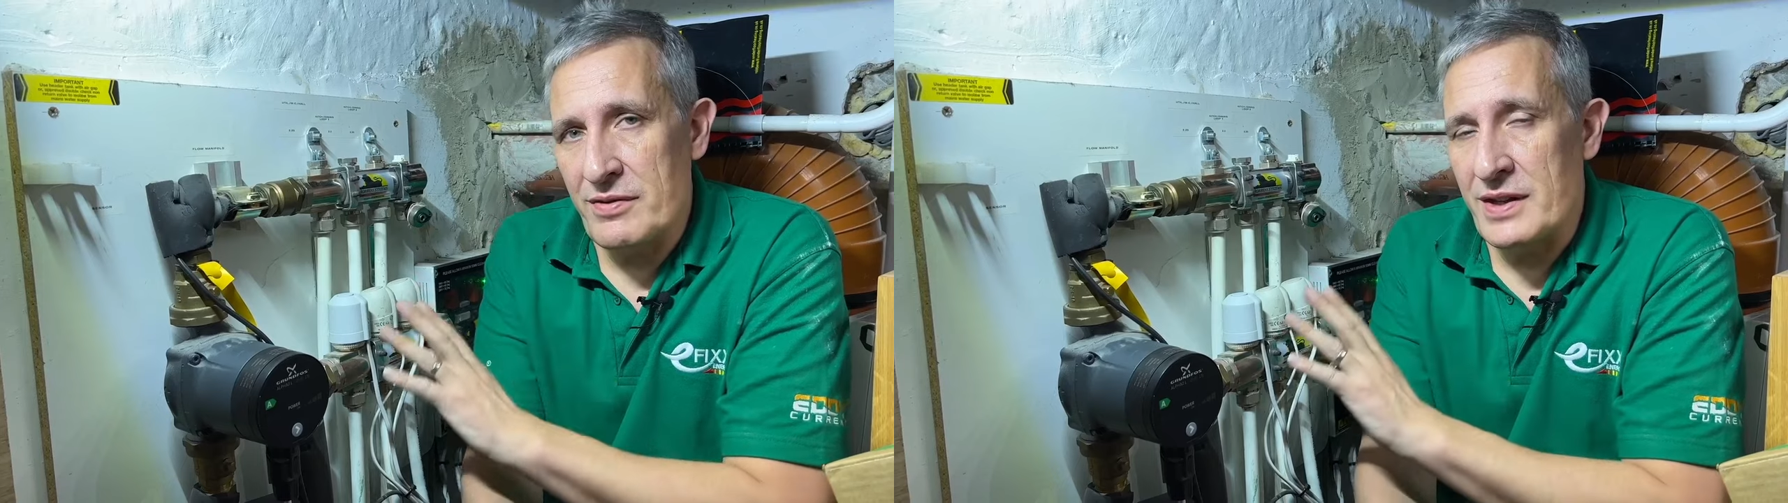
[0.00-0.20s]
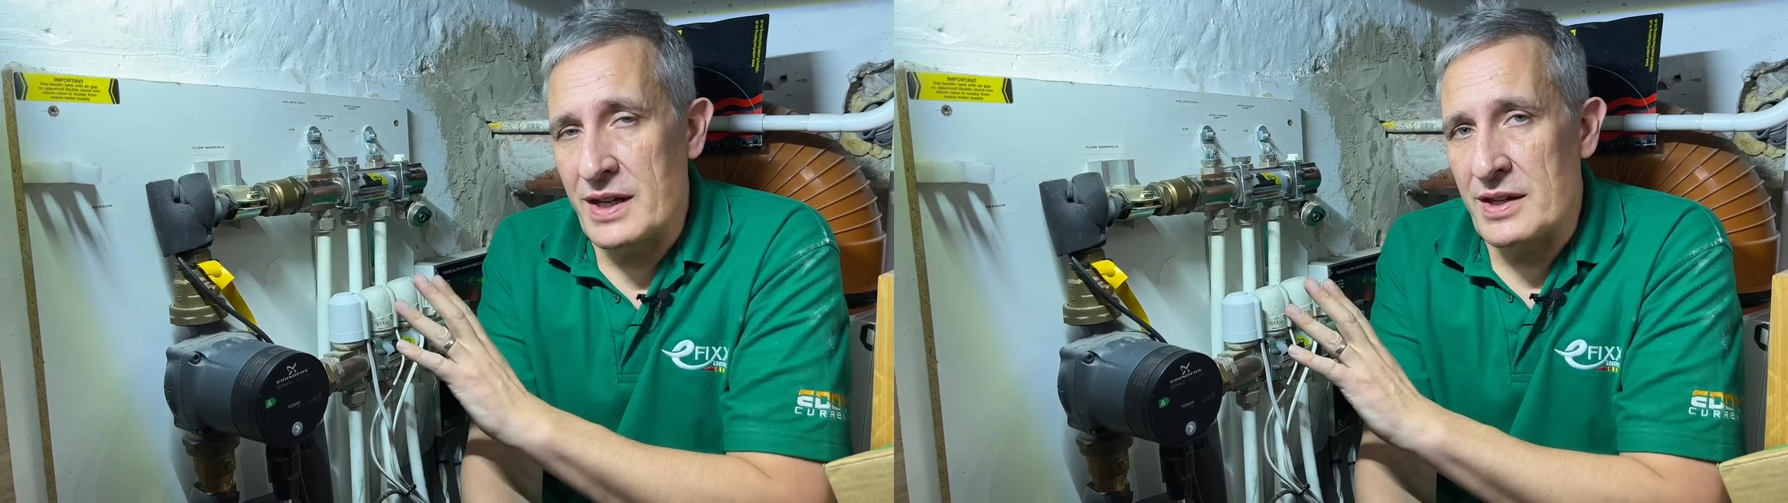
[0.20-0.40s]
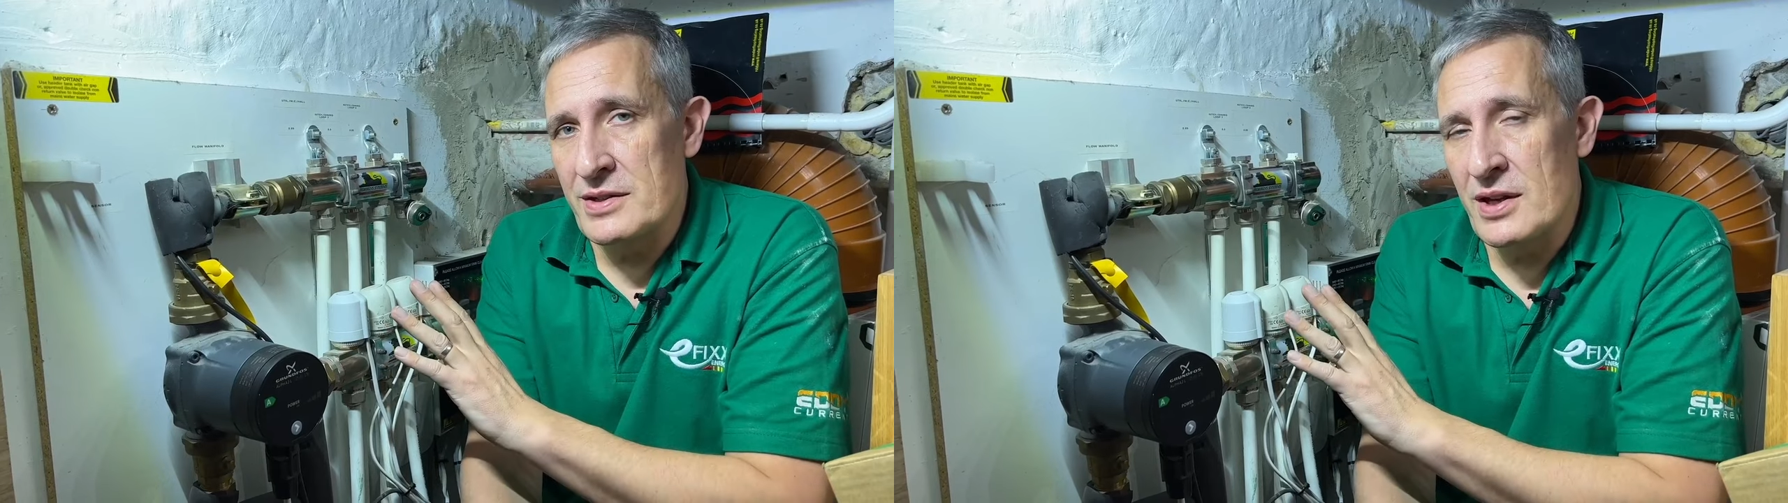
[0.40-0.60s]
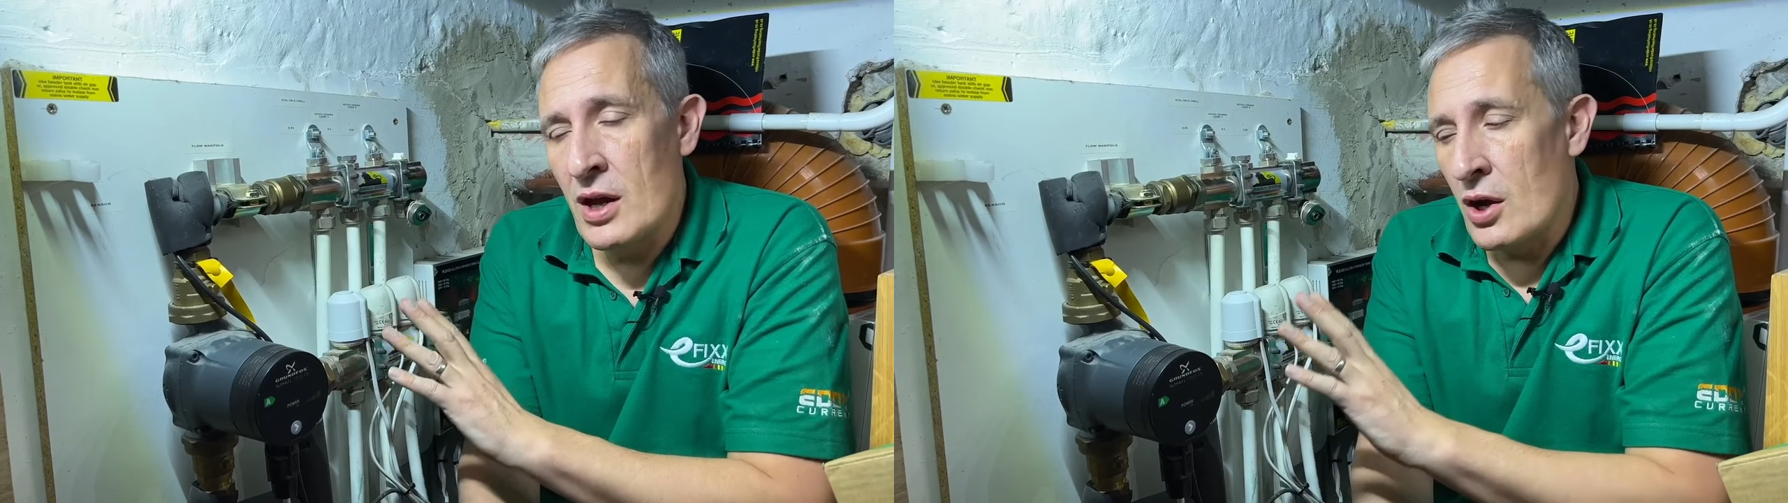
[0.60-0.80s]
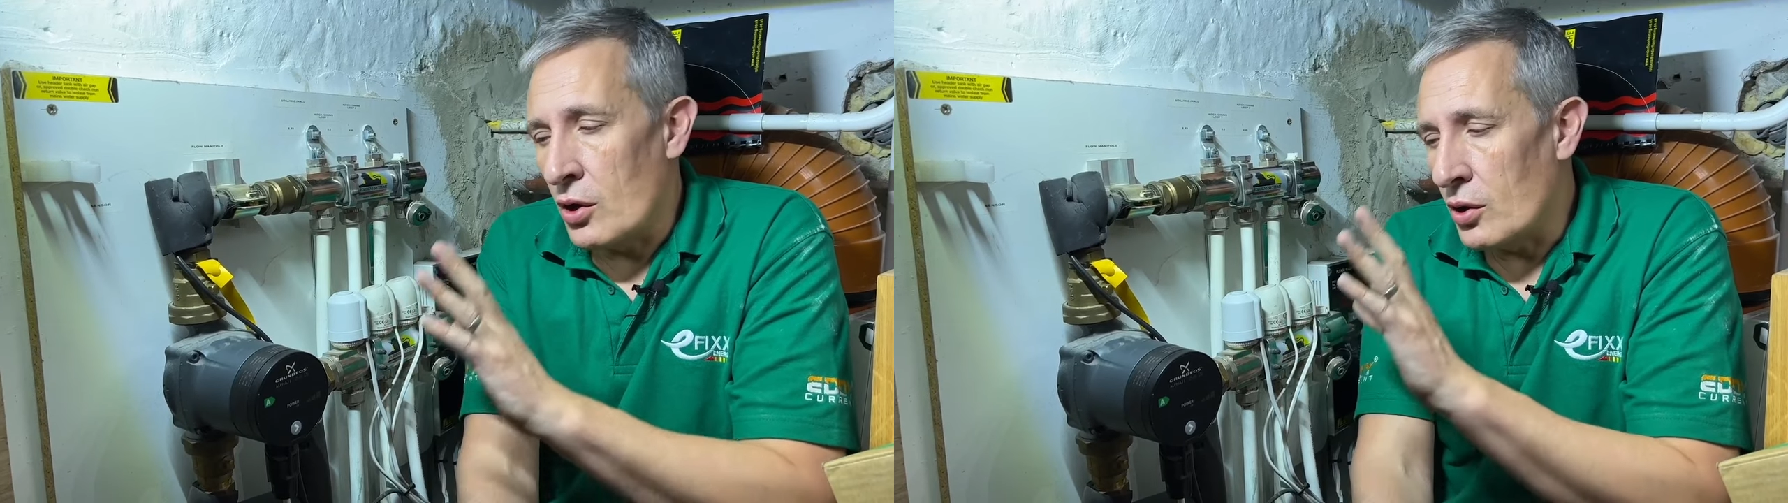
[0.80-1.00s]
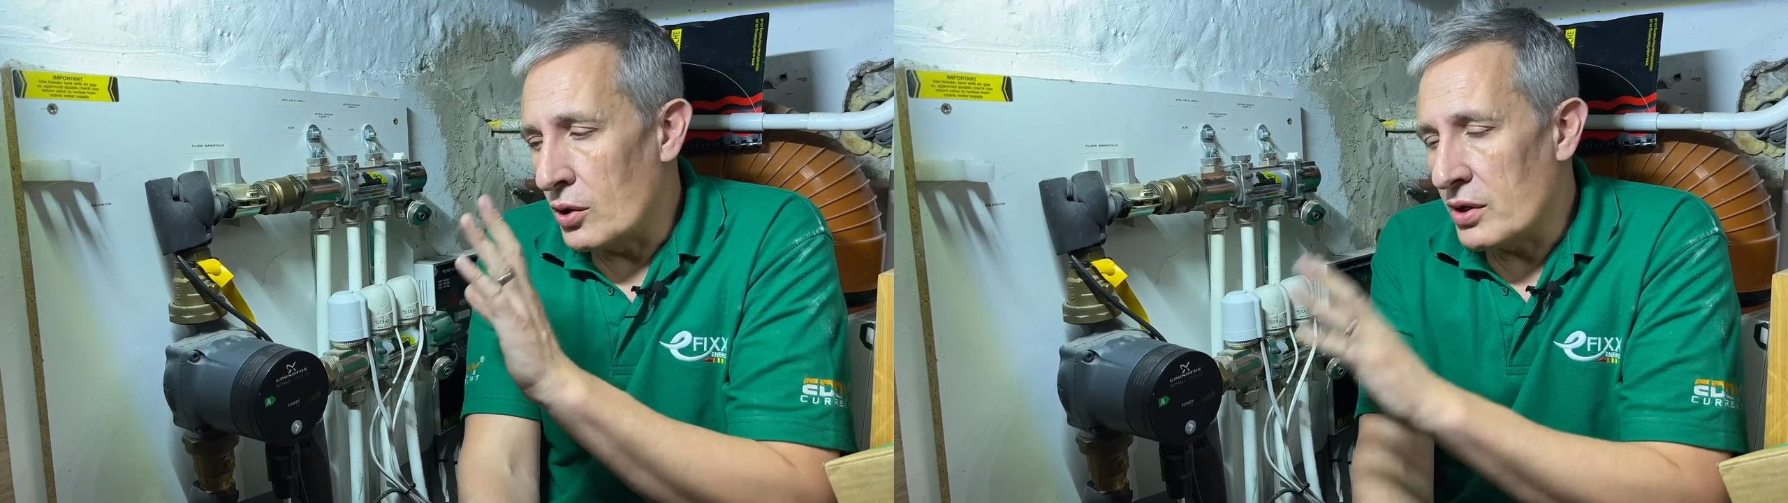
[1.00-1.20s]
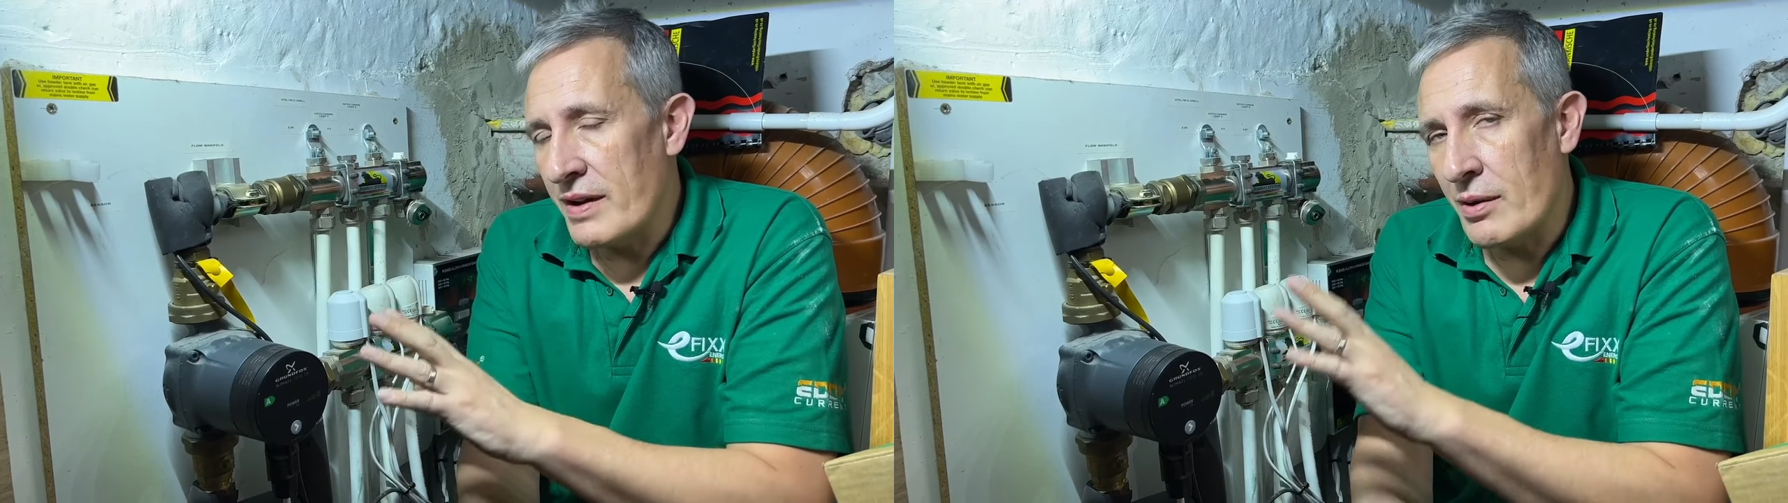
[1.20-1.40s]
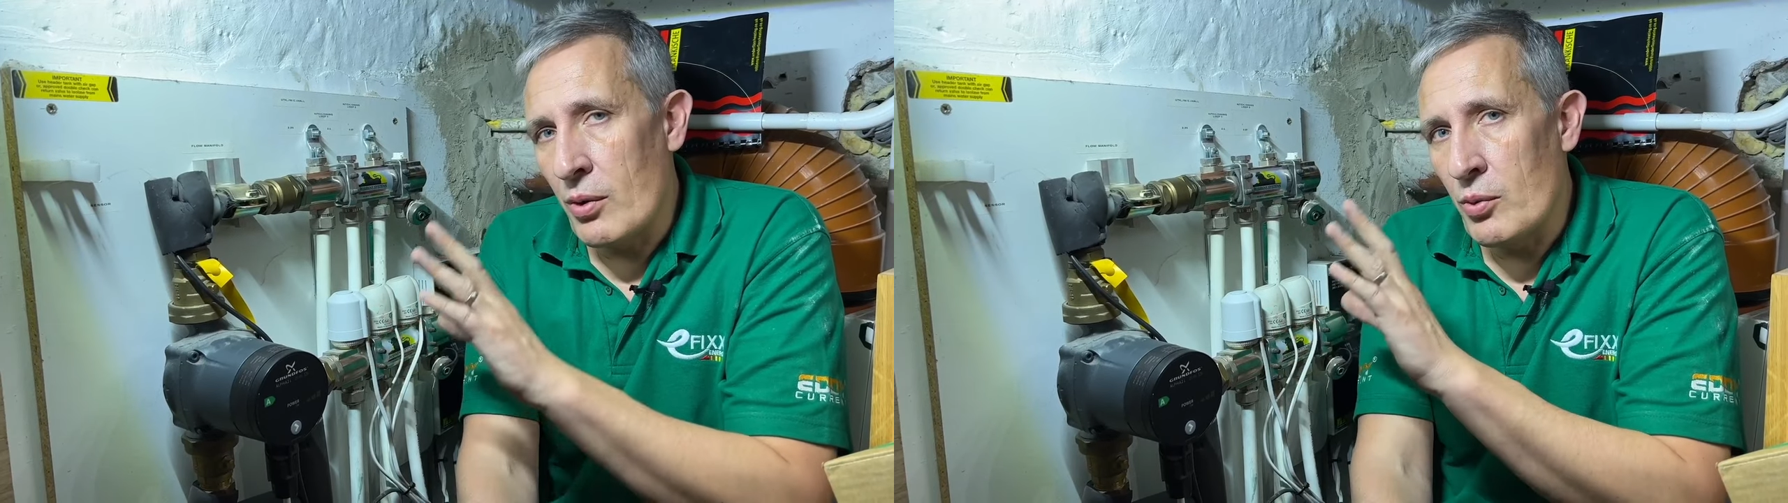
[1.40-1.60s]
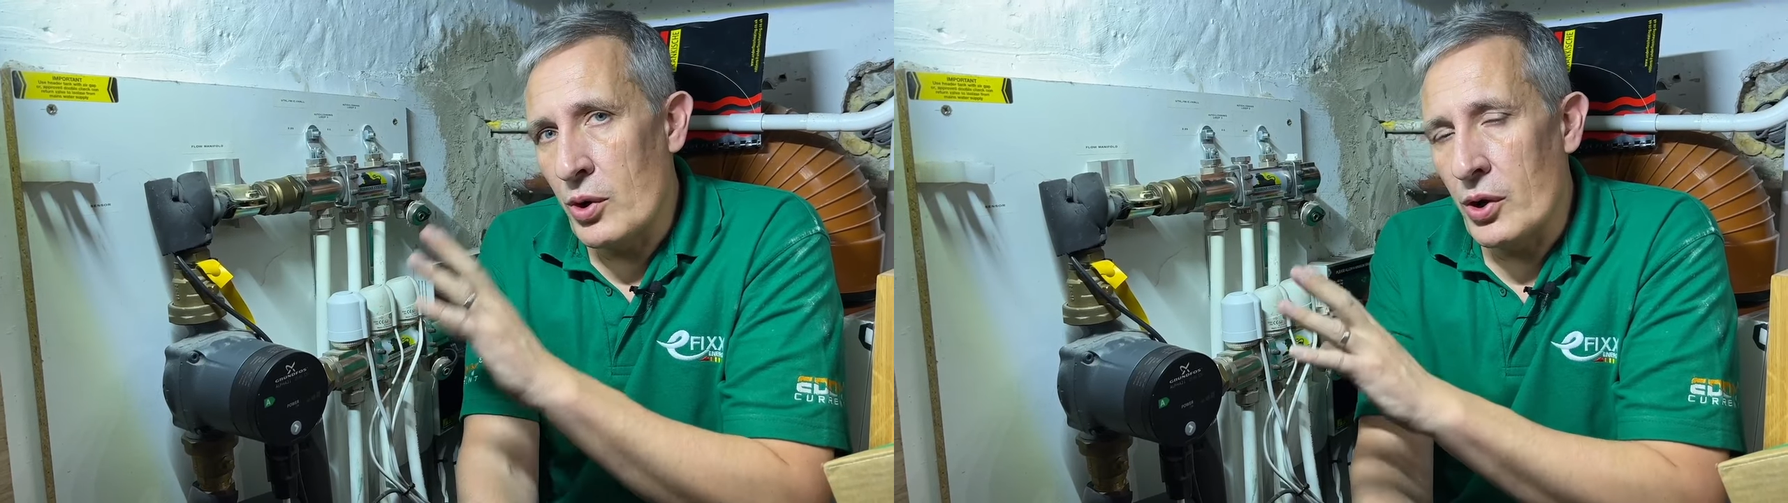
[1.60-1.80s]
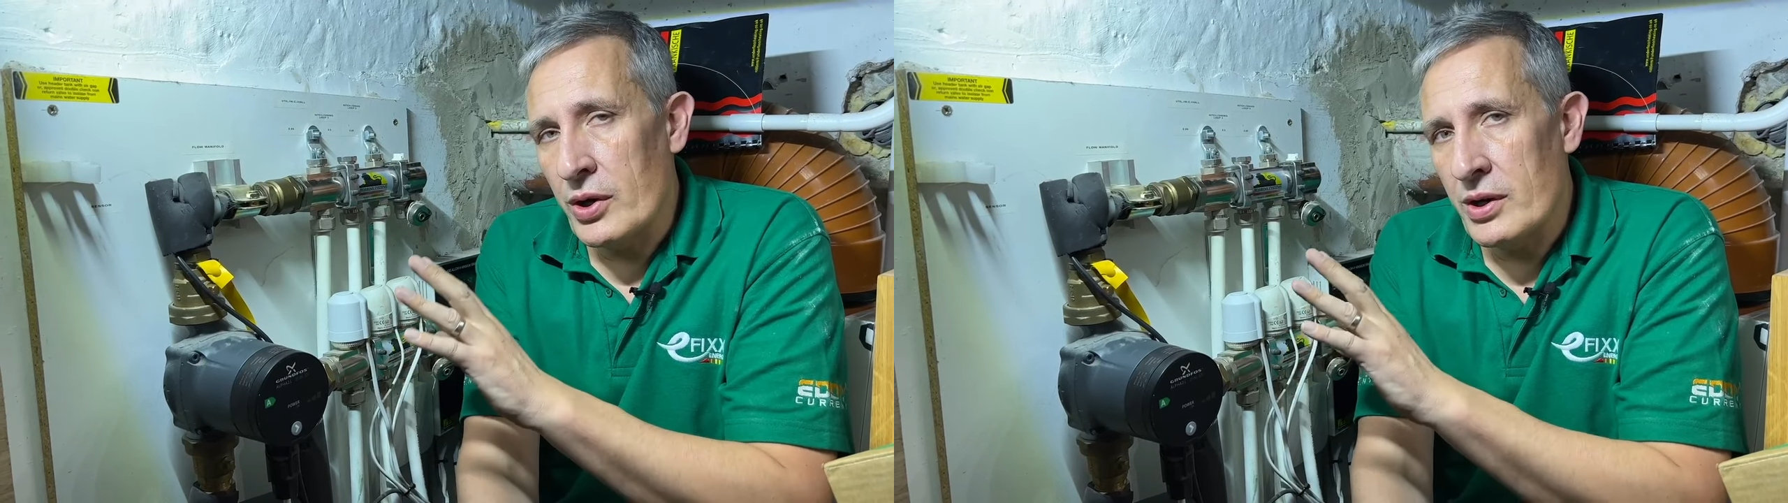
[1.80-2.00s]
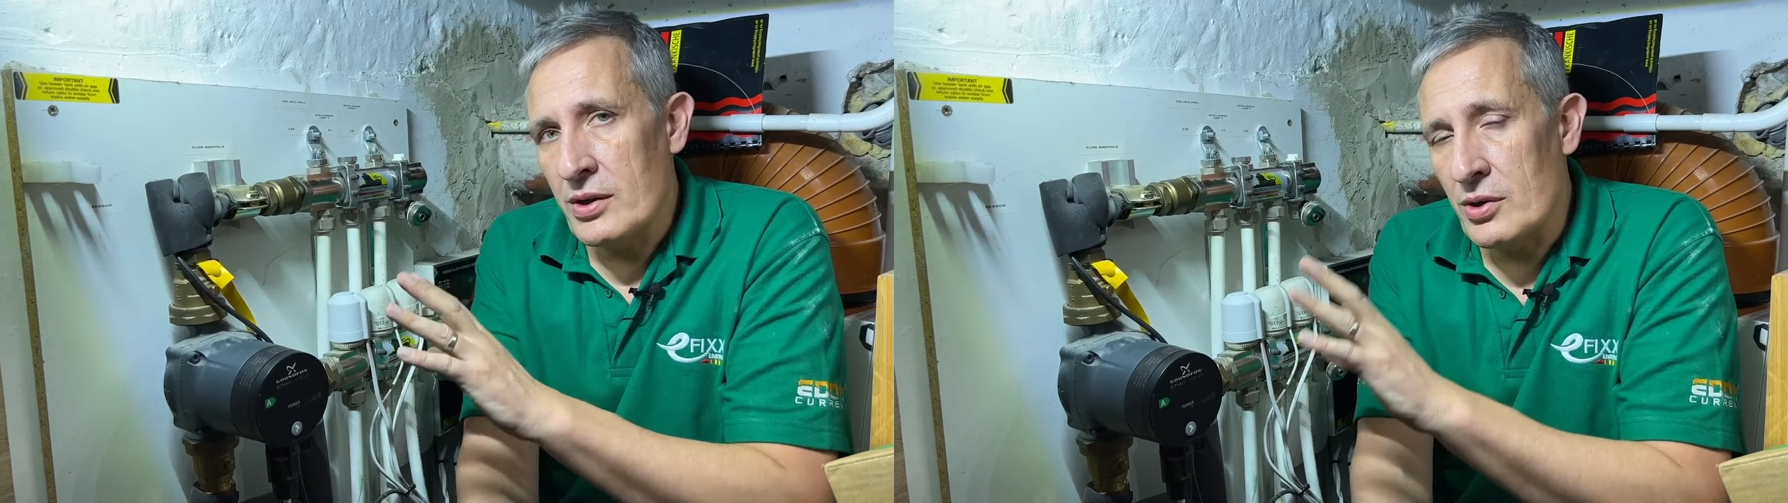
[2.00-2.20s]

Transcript: of these. All of our work